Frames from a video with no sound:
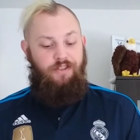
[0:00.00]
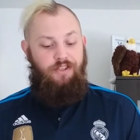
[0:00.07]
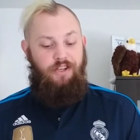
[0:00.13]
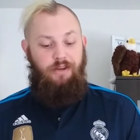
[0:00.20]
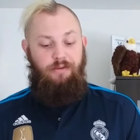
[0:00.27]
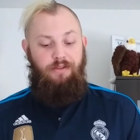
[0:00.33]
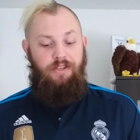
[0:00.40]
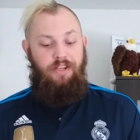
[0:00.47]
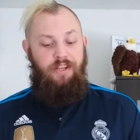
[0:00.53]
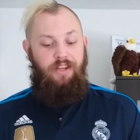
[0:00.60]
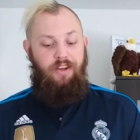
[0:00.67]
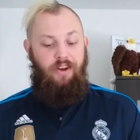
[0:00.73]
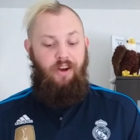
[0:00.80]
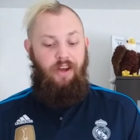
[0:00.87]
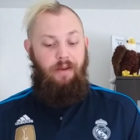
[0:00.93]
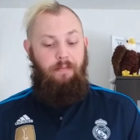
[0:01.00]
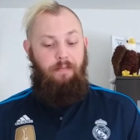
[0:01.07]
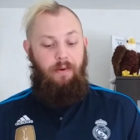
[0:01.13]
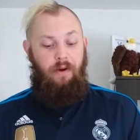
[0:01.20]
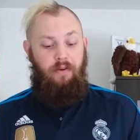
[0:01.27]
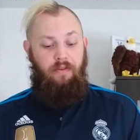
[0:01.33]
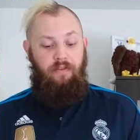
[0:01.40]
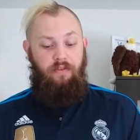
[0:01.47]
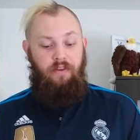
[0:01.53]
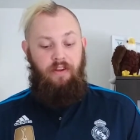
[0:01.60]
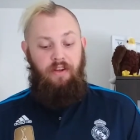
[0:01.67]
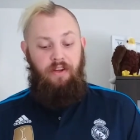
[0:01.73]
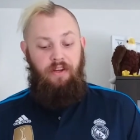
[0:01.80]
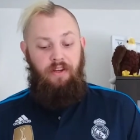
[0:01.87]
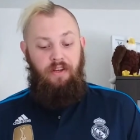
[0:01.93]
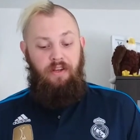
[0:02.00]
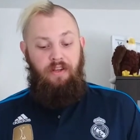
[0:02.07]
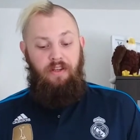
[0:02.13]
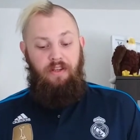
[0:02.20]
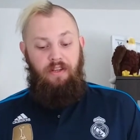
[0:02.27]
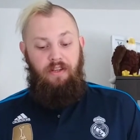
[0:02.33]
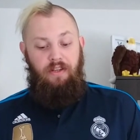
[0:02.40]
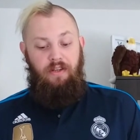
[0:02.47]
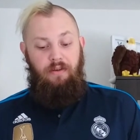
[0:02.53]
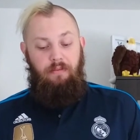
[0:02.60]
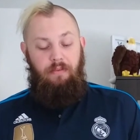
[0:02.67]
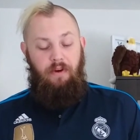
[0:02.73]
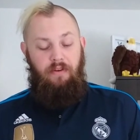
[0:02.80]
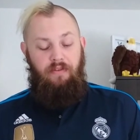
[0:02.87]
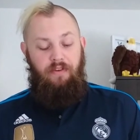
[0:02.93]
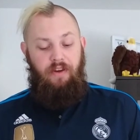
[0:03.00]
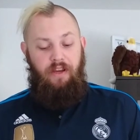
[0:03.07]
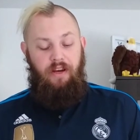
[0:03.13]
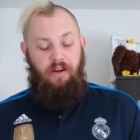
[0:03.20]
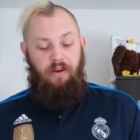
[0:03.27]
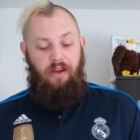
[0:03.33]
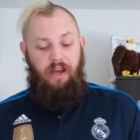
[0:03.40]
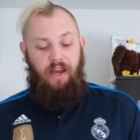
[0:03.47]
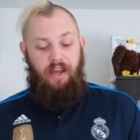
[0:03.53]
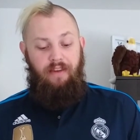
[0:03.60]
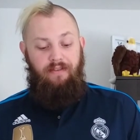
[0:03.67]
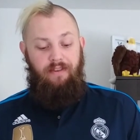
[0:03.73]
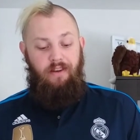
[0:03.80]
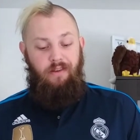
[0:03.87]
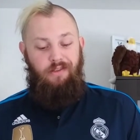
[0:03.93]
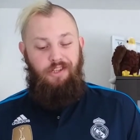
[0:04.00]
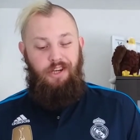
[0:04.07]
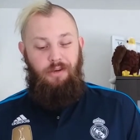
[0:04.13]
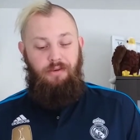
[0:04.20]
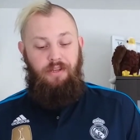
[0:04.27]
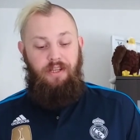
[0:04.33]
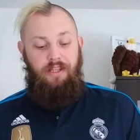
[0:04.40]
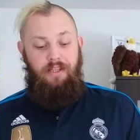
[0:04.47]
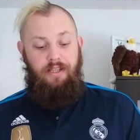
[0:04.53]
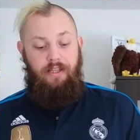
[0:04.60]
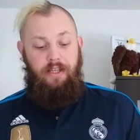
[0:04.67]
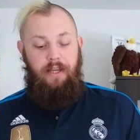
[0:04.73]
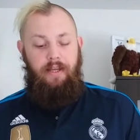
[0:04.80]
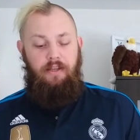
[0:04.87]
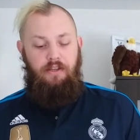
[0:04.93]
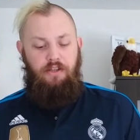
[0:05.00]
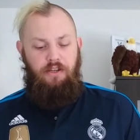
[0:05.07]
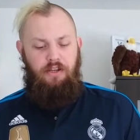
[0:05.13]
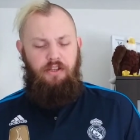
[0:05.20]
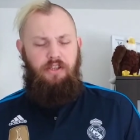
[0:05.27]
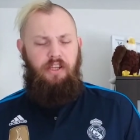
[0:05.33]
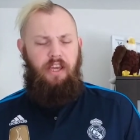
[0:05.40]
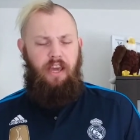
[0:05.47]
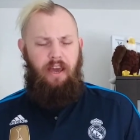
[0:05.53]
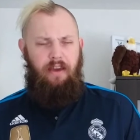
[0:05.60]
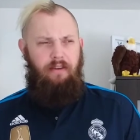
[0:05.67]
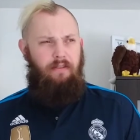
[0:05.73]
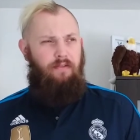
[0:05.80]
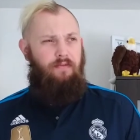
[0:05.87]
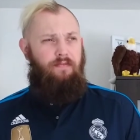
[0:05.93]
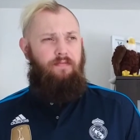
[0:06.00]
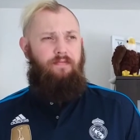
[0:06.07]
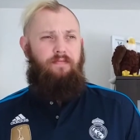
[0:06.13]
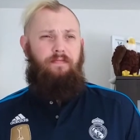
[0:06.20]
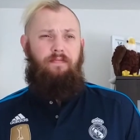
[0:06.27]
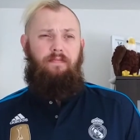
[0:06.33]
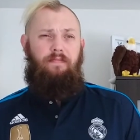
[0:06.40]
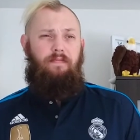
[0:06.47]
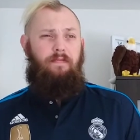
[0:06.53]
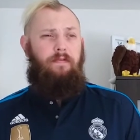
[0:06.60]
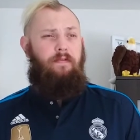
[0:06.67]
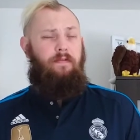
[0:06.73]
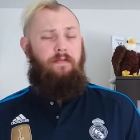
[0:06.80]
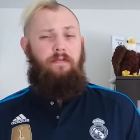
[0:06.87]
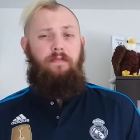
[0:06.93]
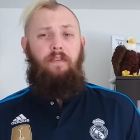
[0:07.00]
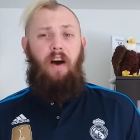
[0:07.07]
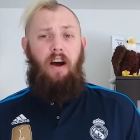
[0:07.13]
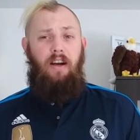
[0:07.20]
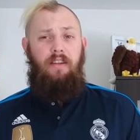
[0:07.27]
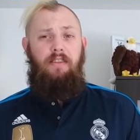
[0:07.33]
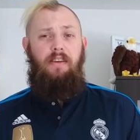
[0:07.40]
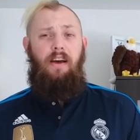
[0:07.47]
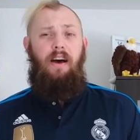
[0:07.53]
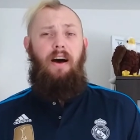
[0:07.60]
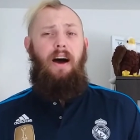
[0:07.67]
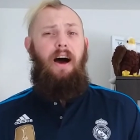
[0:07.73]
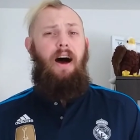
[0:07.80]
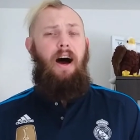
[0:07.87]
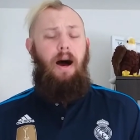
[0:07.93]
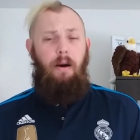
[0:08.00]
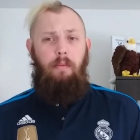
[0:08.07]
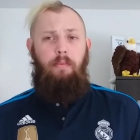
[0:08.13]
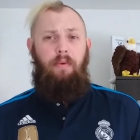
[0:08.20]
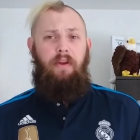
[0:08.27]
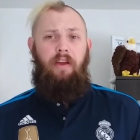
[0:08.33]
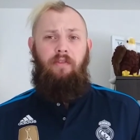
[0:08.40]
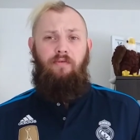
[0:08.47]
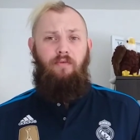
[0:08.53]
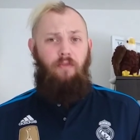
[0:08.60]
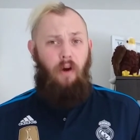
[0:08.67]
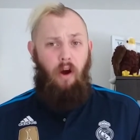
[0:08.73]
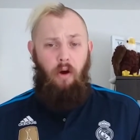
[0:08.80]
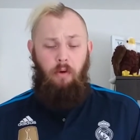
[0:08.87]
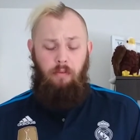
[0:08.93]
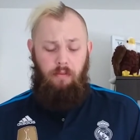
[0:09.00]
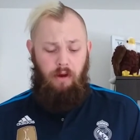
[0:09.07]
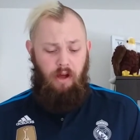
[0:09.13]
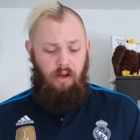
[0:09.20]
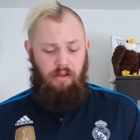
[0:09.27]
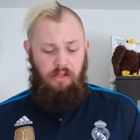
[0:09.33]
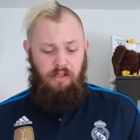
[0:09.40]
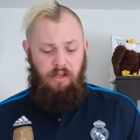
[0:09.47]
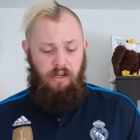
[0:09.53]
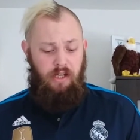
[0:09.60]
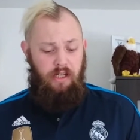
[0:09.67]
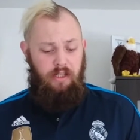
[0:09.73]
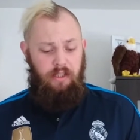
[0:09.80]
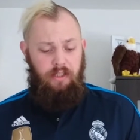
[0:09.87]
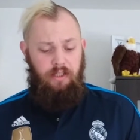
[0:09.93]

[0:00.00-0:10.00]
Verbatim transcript: Chelsea and United both both looking okay, even though Chelsea did just get fucked up in Rome last night.